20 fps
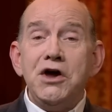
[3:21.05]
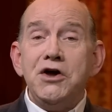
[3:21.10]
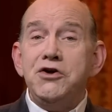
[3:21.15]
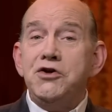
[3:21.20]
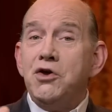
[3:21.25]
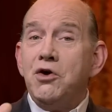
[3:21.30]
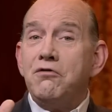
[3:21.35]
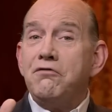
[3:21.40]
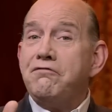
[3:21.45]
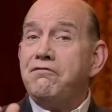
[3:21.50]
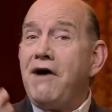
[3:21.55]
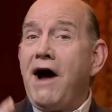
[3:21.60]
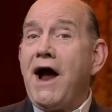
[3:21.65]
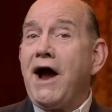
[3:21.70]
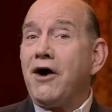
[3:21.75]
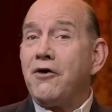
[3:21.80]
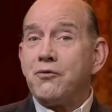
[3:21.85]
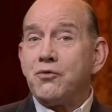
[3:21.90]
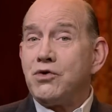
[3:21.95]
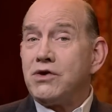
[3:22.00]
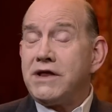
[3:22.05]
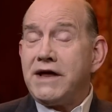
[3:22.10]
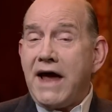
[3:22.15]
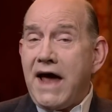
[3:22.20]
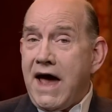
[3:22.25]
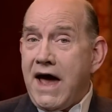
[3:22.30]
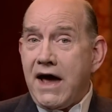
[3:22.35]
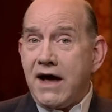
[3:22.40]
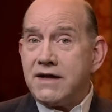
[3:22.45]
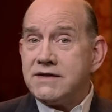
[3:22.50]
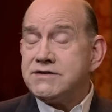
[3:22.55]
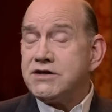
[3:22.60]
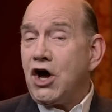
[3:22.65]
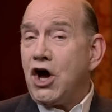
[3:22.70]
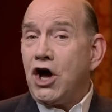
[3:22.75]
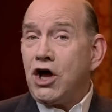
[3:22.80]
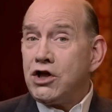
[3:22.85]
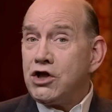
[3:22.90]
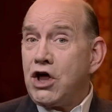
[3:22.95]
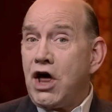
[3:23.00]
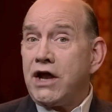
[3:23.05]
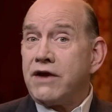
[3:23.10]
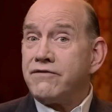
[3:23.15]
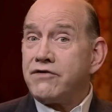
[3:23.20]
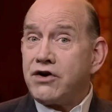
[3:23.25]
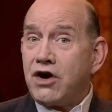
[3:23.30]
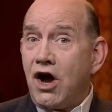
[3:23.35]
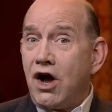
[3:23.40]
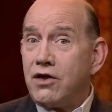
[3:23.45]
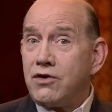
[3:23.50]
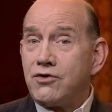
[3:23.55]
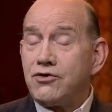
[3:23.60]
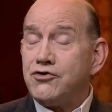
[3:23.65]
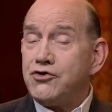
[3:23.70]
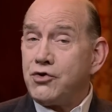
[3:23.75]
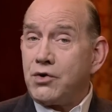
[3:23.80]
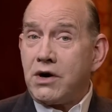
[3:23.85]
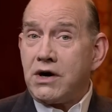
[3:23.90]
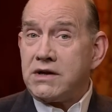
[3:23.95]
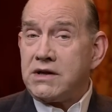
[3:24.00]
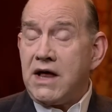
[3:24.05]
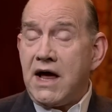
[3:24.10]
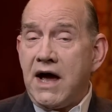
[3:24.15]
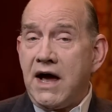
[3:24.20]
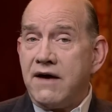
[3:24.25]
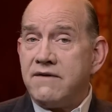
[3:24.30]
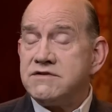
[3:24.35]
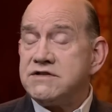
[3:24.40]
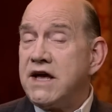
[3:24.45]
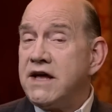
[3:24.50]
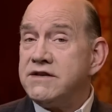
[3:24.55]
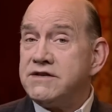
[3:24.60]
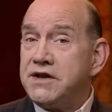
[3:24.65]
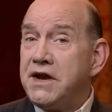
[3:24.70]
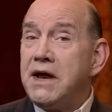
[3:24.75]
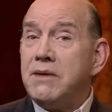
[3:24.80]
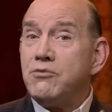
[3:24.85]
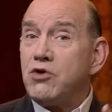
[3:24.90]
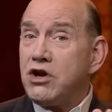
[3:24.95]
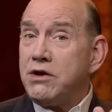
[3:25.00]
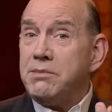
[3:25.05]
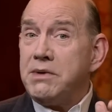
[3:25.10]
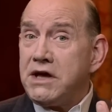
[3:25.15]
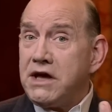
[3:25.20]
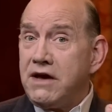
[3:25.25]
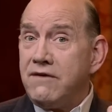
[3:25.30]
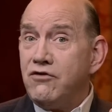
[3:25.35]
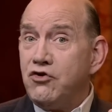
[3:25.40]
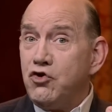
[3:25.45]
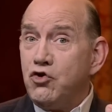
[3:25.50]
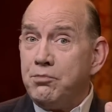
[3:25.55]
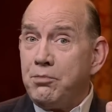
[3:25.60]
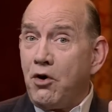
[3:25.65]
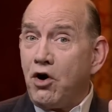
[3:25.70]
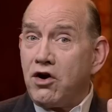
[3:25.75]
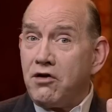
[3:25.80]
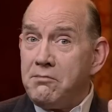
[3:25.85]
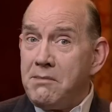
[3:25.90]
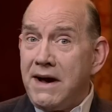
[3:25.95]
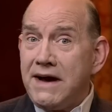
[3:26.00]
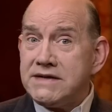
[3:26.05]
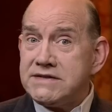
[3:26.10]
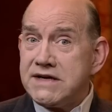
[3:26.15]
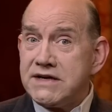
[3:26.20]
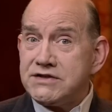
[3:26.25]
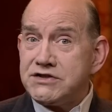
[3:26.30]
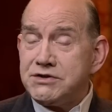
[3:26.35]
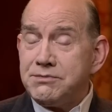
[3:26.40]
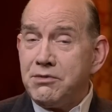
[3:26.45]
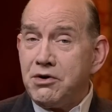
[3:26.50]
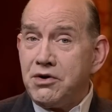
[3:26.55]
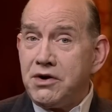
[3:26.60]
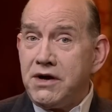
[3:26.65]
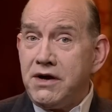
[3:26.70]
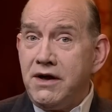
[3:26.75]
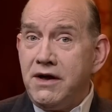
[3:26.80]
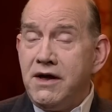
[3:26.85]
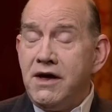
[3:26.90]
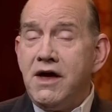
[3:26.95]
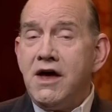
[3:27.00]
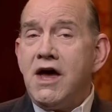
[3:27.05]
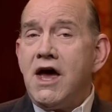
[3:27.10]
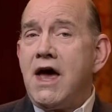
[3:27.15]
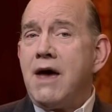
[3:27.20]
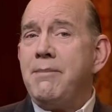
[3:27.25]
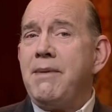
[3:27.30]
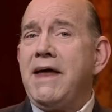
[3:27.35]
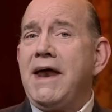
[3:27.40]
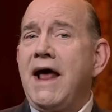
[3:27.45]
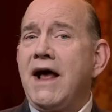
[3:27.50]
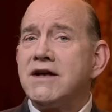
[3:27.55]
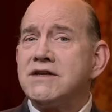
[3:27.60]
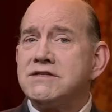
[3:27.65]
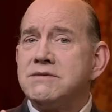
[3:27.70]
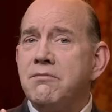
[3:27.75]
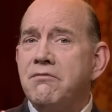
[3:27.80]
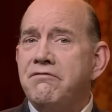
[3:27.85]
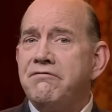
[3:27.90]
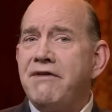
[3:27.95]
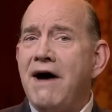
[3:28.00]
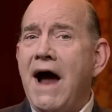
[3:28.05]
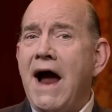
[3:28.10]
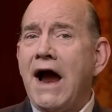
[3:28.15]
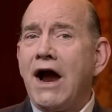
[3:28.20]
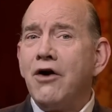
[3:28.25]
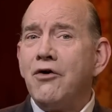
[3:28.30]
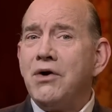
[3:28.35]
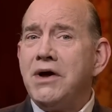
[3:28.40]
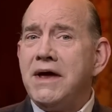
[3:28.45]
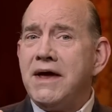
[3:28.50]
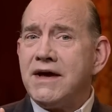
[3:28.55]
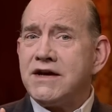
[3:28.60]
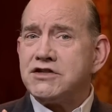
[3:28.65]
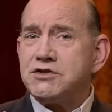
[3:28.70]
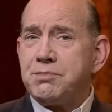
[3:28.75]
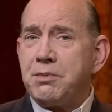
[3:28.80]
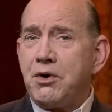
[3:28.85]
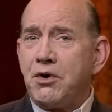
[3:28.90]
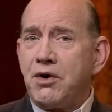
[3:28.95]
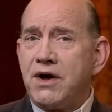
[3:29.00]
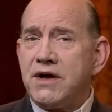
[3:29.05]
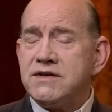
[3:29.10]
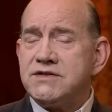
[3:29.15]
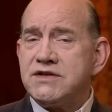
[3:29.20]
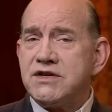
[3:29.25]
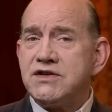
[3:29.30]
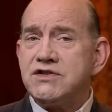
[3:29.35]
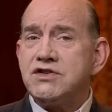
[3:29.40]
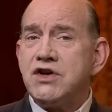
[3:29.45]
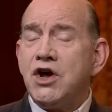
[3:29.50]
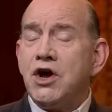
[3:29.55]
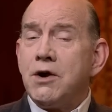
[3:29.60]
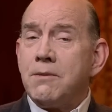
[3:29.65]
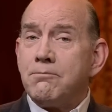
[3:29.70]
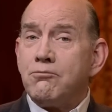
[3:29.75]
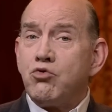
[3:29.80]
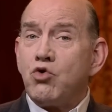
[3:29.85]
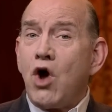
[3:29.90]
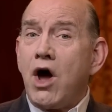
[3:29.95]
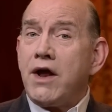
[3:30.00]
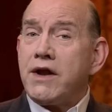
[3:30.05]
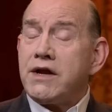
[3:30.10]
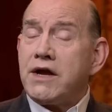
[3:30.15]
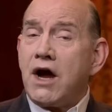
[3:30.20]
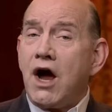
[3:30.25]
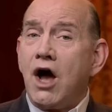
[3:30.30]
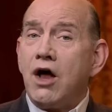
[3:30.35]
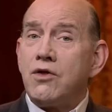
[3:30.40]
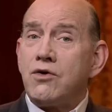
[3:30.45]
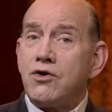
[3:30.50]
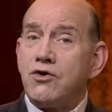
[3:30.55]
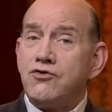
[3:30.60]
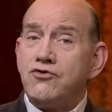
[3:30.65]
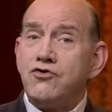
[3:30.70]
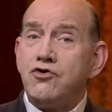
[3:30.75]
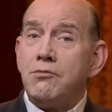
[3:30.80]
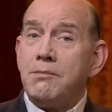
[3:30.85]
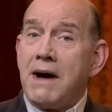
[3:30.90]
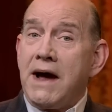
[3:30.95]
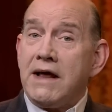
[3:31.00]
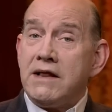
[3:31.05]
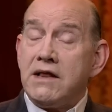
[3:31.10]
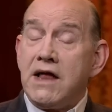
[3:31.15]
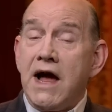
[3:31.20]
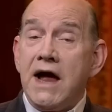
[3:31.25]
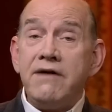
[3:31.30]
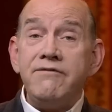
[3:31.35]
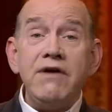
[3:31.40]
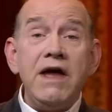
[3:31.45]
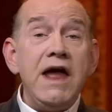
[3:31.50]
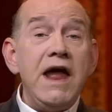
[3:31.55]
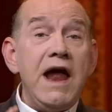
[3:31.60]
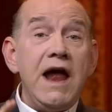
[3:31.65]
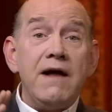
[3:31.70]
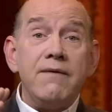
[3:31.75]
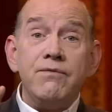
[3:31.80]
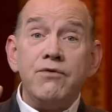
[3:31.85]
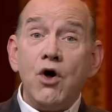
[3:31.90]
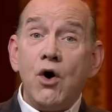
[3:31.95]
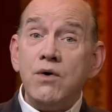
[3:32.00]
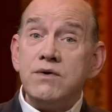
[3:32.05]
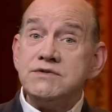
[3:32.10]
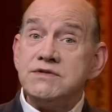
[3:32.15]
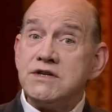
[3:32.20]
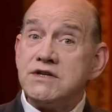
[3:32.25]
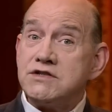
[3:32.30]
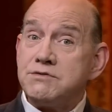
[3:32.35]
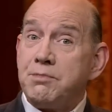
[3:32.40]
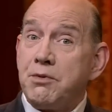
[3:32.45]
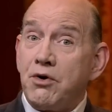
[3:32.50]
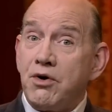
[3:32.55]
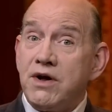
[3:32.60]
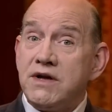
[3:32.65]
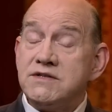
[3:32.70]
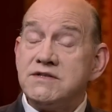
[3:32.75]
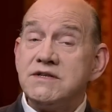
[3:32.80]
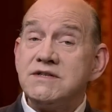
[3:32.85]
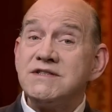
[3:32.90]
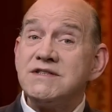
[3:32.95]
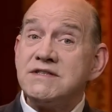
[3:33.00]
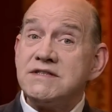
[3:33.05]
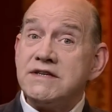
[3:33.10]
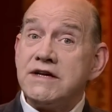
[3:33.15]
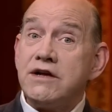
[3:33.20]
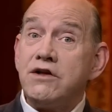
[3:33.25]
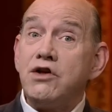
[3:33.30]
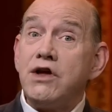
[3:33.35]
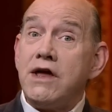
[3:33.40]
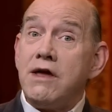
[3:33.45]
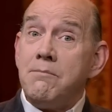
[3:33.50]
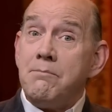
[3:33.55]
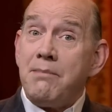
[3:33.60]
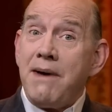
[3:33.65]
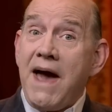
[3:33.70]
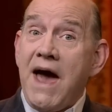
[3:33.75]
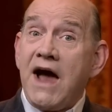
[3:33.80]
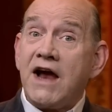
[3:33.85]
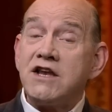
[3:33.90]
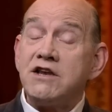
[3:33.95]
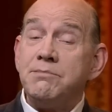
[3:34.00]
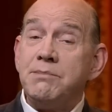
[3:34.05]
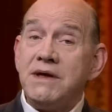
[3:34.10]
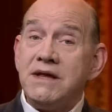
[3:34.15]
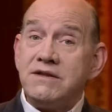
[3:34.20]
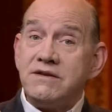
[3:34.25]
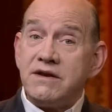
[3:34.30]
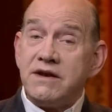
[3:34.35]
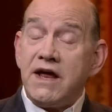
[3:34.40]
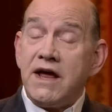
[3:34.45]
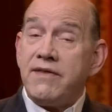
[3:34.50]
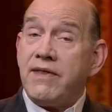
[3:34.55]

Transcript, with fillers: You know, fire really adds a lot of color to our lives. And today I'm going to be giving you part of my testimony about how some fiery experiences brought color to my life. And those experiences still impact me today.